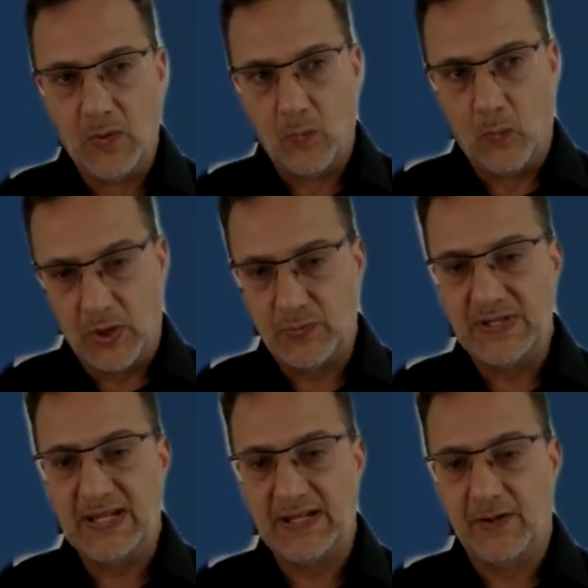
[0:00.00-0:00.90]
what we
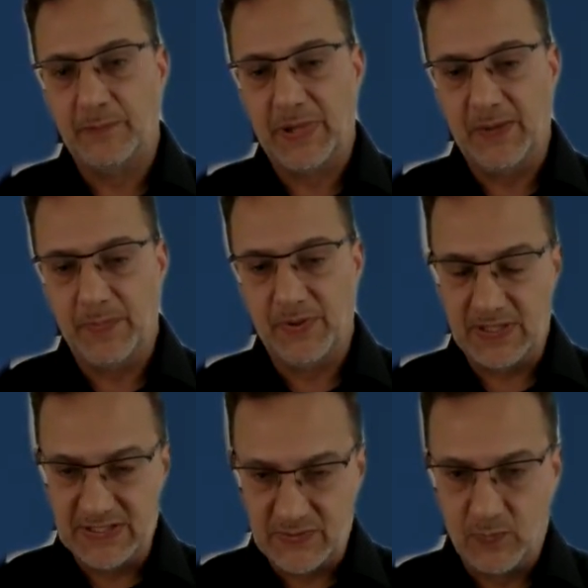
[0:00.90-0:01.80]
set on paper
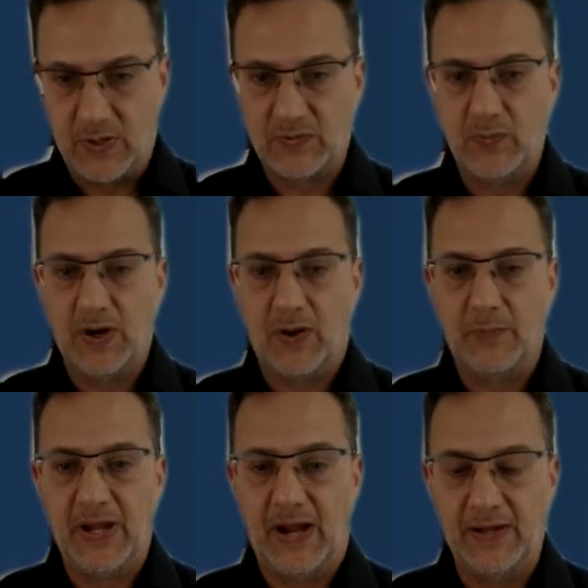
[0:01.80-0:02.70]
is what we are
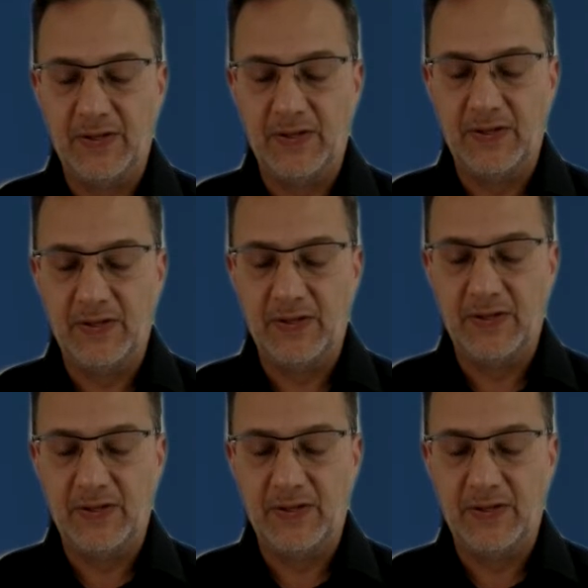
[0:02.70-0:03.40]
behind with,